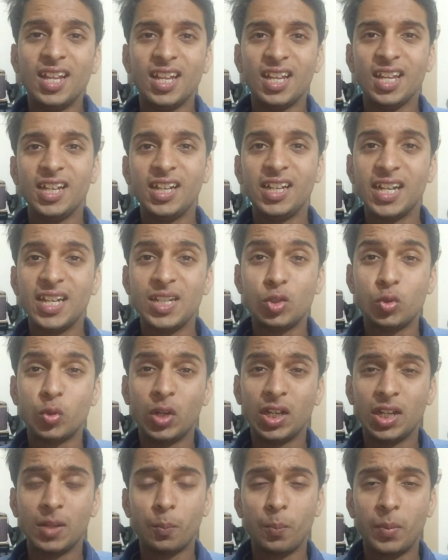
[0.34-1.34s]
Hey guys,
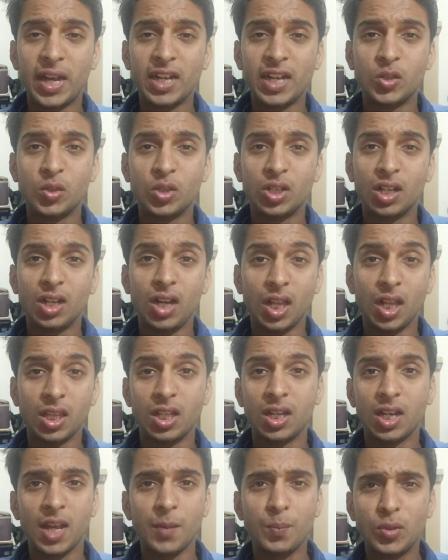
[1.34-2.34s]
welcome back to the another
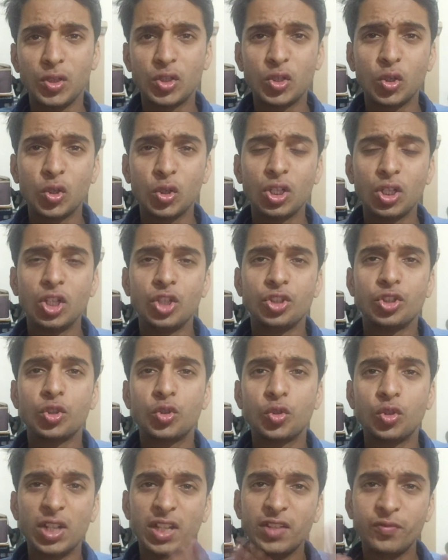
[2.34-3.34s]
episode. So
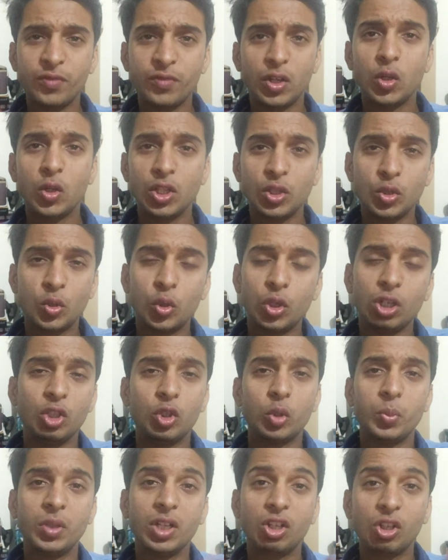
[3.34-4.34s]
today's video is going
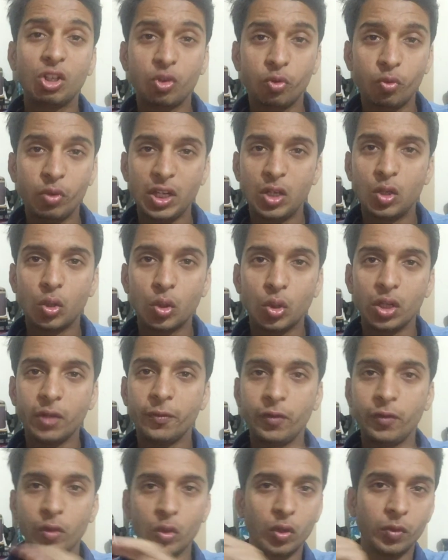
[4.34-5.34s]
to be a quick
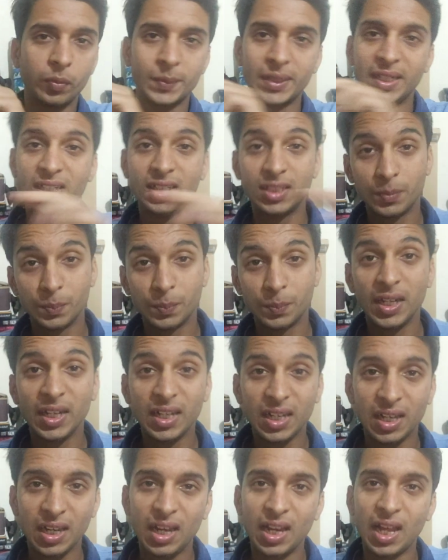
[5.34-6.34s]
overview of my
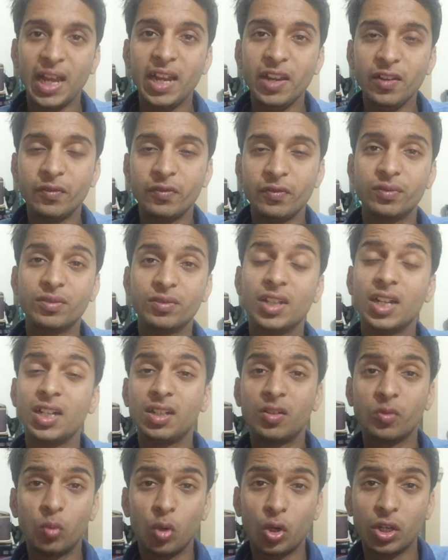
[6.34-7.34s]
complete life,
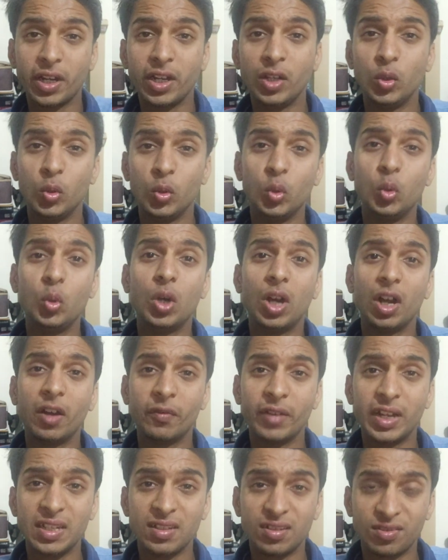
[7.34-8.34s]
that what I do, how
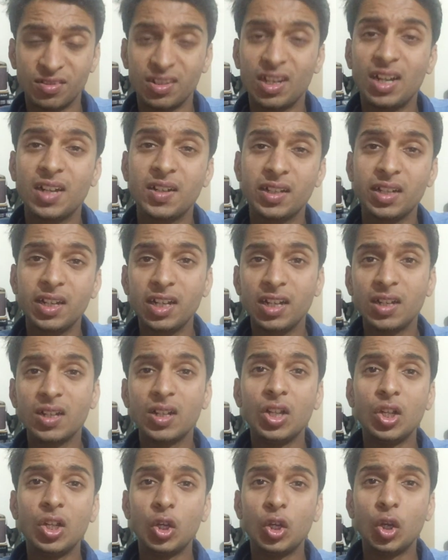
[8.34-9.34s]
I started,
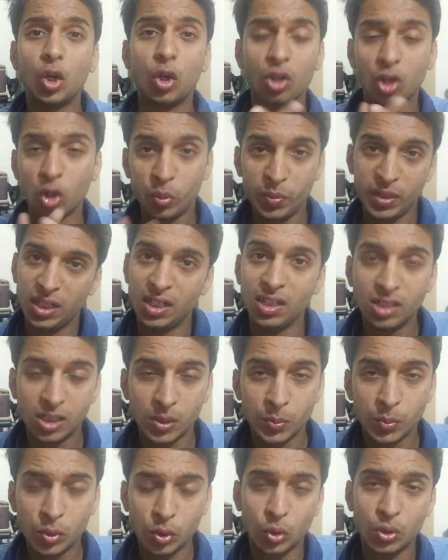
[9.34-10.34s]
or how many
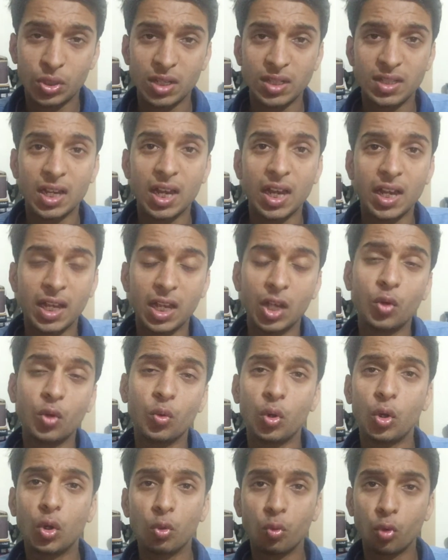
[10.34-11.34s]
income sources I have,
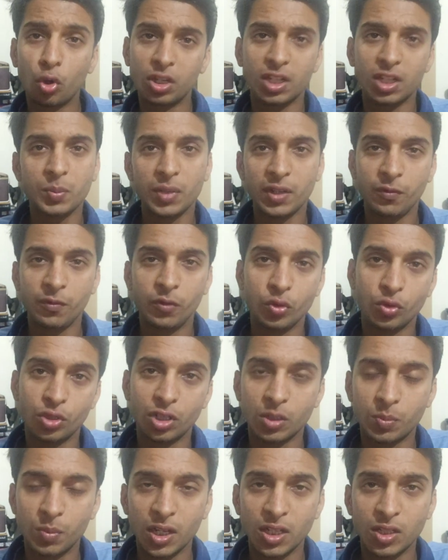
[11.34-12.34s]
or what are my
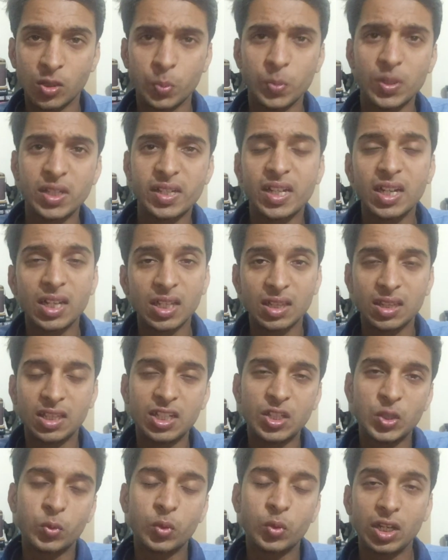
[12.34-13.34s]
future plans. Basically
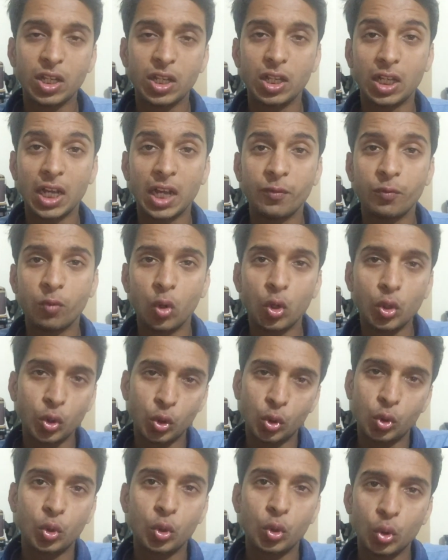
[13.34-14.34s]
this video, I want
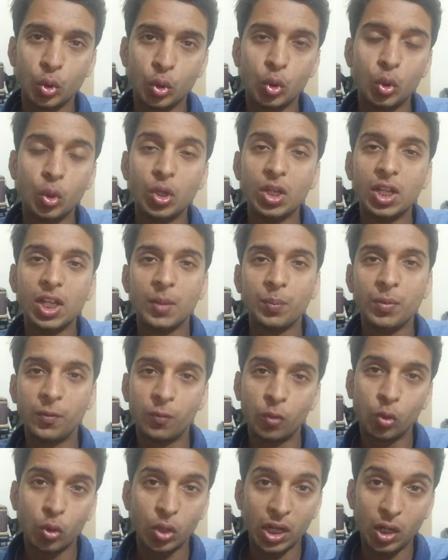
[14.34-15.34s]
you to know
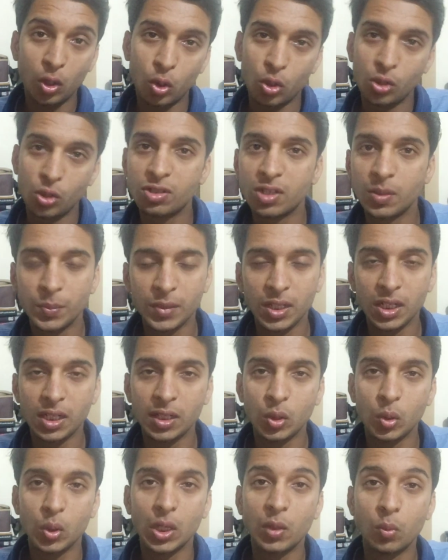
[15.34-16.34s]
before I launch something
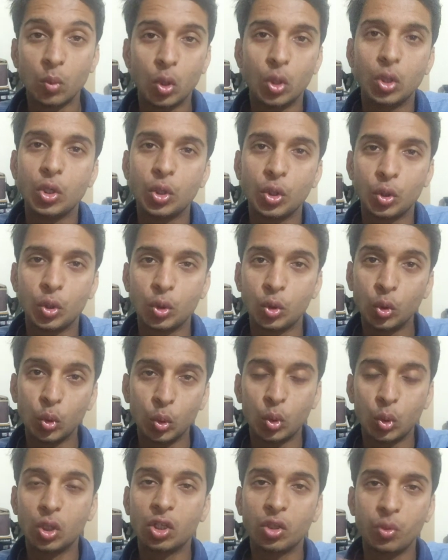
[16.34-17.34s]
new, I want you to
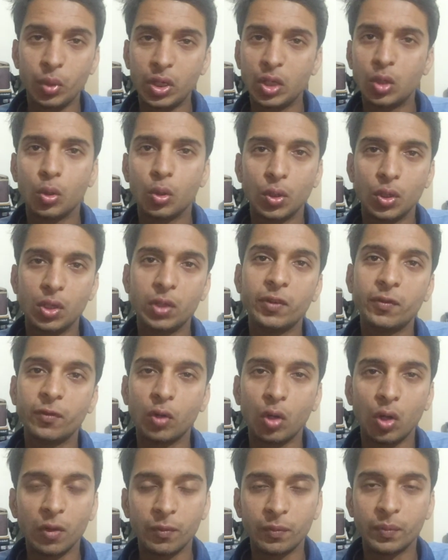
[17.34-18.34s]
know a quick
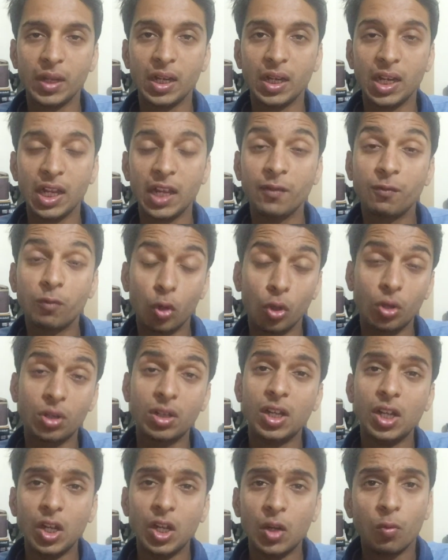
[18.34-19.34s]
overview of my life or
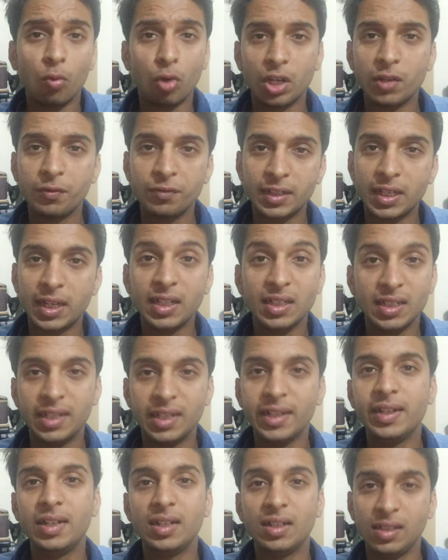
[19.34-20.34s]
whatever I
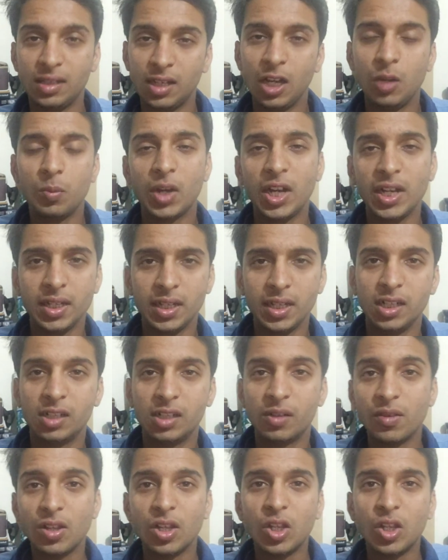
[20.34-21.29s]
did till my date.